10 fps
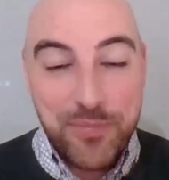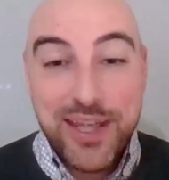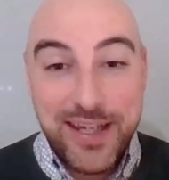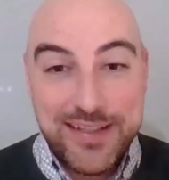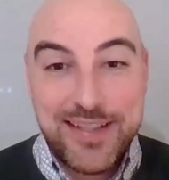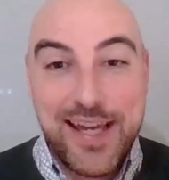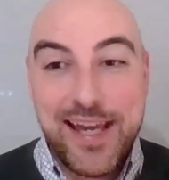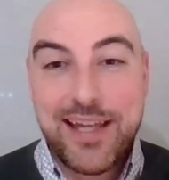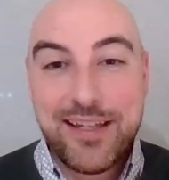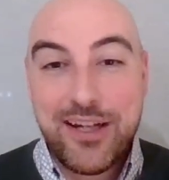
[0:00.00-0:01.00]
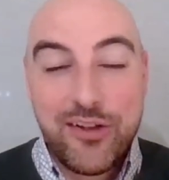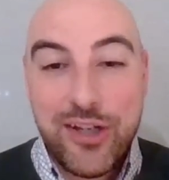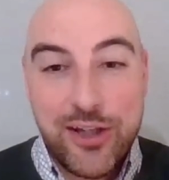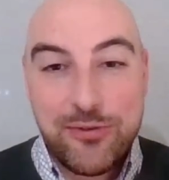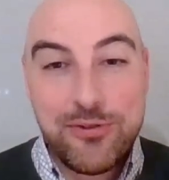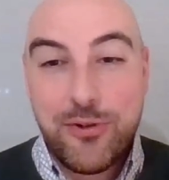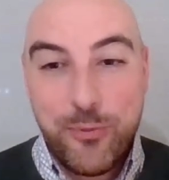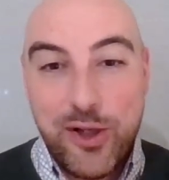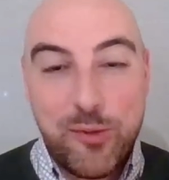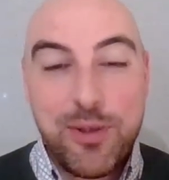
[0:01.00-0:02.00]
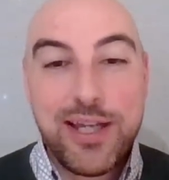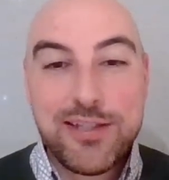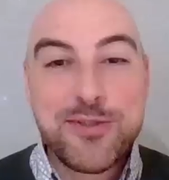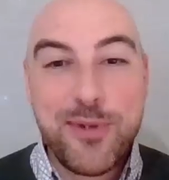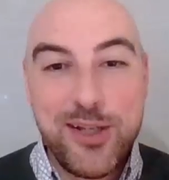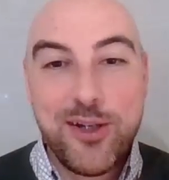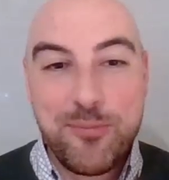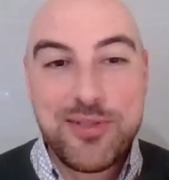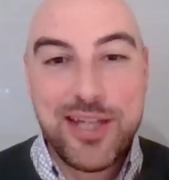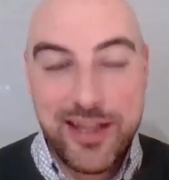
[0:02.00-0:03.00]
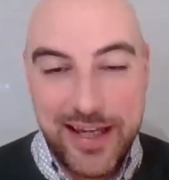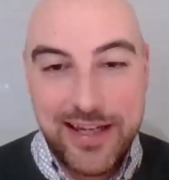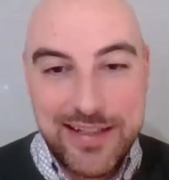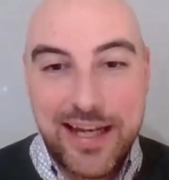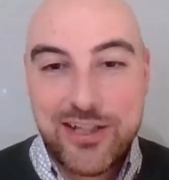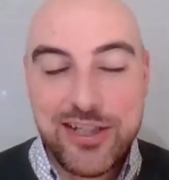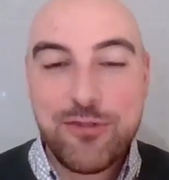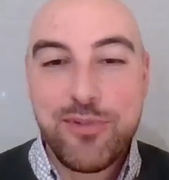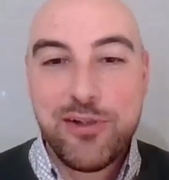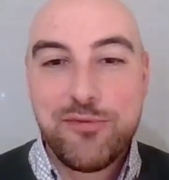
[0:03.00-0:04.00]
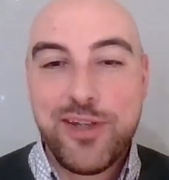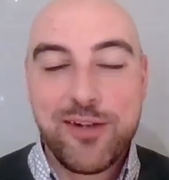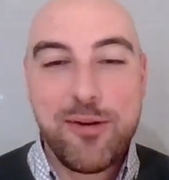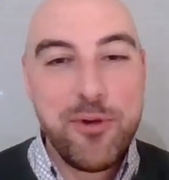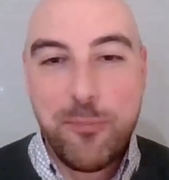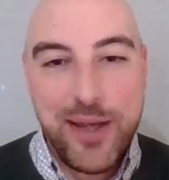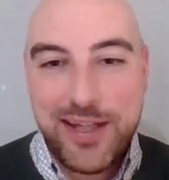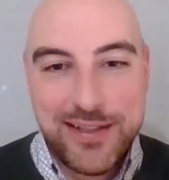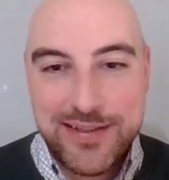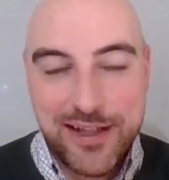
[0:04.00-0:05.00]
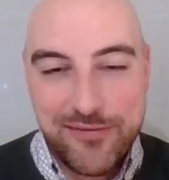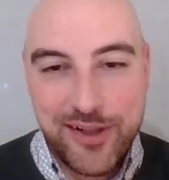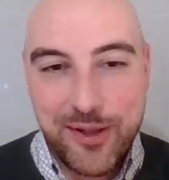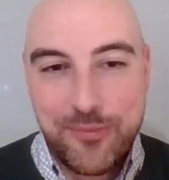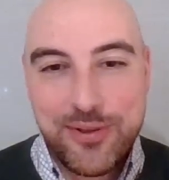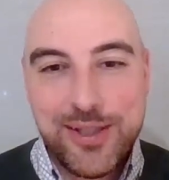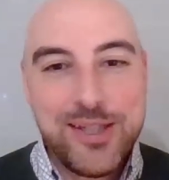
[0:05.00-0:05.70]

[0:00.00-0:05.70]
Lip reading: It's there. I know. Win or place, 29%. That is actually a real figure. I'm not making stuff up.